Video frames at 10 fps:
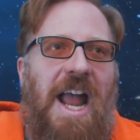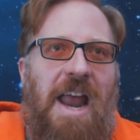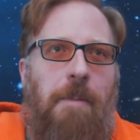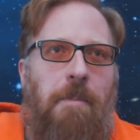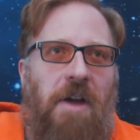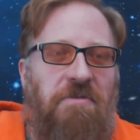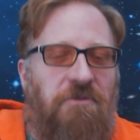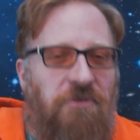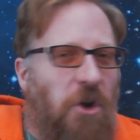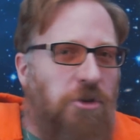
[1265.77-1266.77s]
And my
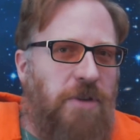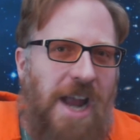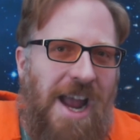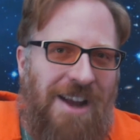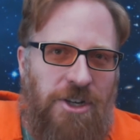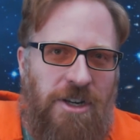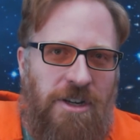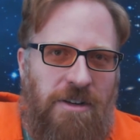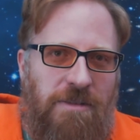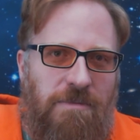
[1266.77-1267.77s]
first
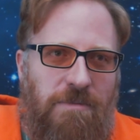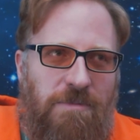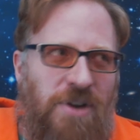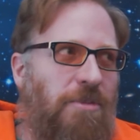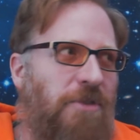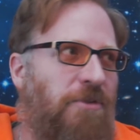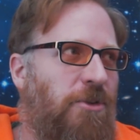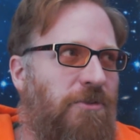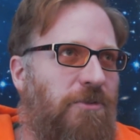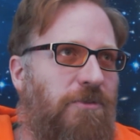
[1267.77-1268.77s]
reaction, probably
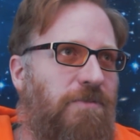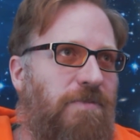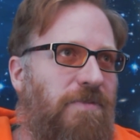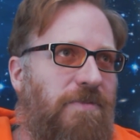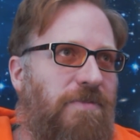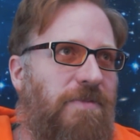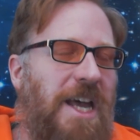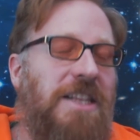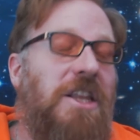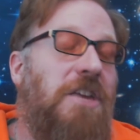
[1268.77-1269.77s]

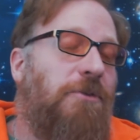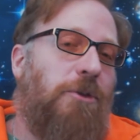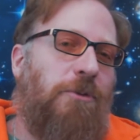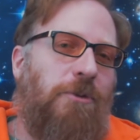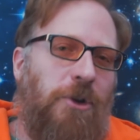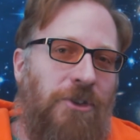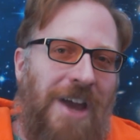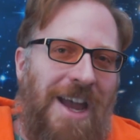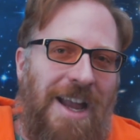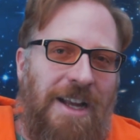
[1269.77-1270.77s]
at least for the first
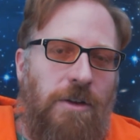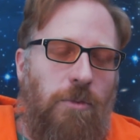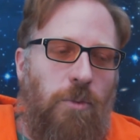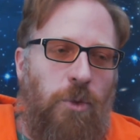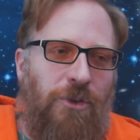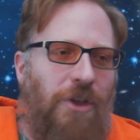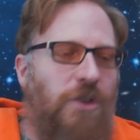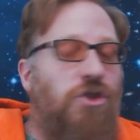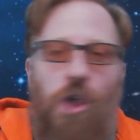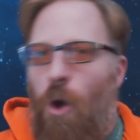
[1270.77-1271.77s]
day, was
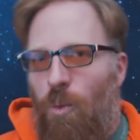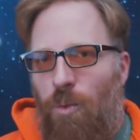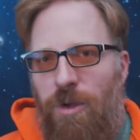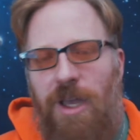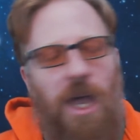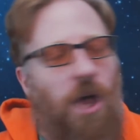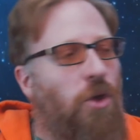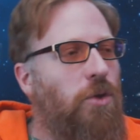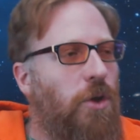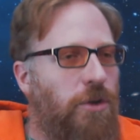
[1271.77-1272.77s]
no.
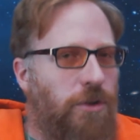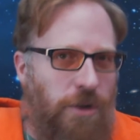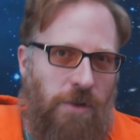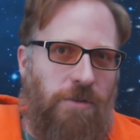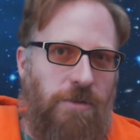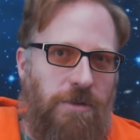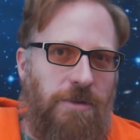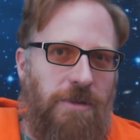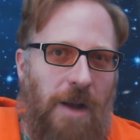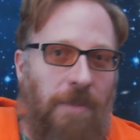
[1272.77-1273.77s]
Hell no.
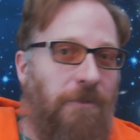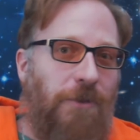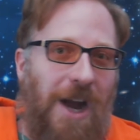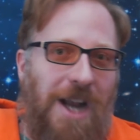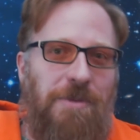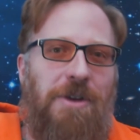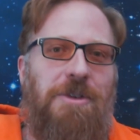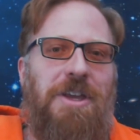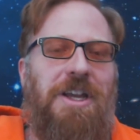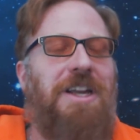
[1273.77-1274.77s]
I'm fine where
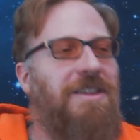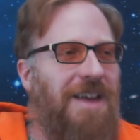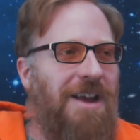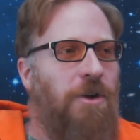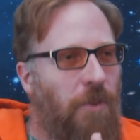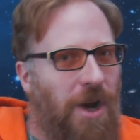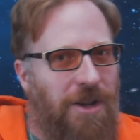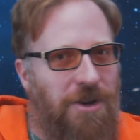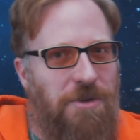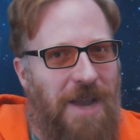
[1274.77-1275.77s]
everything is. I don't
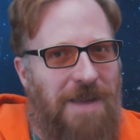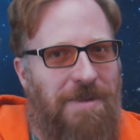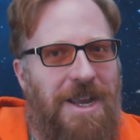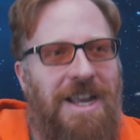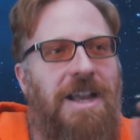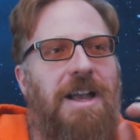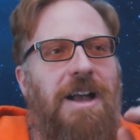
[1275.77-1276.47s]
want a new baby.